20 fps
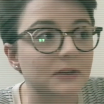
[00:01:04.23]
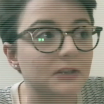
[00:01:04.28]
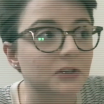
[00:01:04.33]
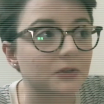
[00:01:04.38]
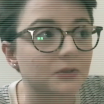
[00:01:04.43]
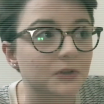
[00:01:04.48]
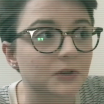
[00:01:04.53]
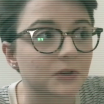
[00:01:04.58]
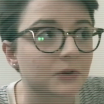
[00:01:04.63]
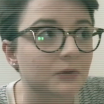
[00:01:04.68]
I
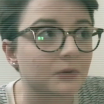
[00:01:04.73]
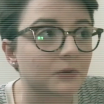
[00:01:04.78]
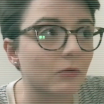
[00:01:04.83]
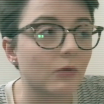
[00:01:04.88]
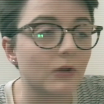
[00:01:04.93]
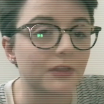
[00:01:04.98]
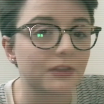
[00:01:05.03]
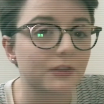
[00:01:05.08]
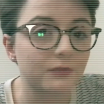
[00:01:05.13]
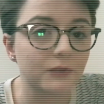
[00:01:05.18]
don't know
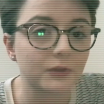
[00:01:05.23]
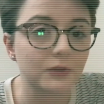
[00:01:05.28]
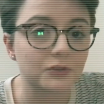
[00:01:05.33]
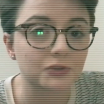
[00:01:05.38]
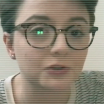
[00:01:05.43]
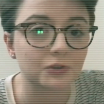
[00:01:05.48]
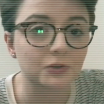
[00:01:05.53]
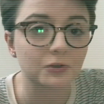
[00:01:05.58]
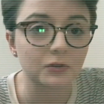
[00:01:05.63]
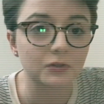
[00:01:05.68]
what the
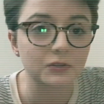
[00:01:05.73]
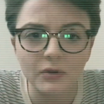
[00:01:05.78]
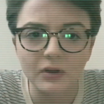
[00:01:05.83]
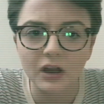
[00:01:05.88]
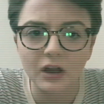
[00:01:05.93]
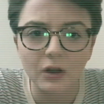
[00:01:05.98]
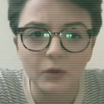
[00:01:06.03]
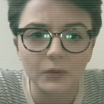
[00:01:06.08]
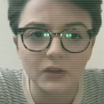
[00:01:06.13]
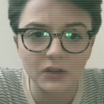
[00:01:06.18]
future holds. But
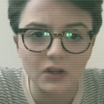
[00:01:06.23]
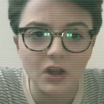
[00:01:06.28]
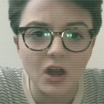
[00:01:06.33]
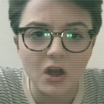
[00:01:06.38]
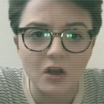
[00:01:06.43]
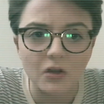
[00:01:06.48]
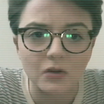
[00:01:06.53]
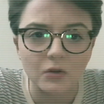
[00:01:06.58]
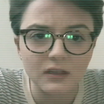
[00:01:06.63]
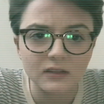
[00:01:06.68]
all we
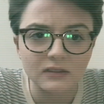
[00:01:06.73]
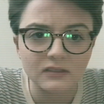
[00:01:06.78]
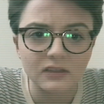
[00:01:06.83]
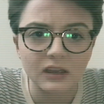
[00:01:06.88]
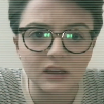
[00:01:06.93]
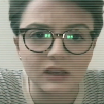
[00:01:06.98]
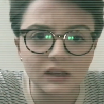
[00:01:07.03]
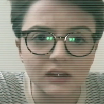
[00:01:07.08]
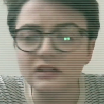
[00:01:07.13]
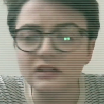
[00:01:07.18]
know is that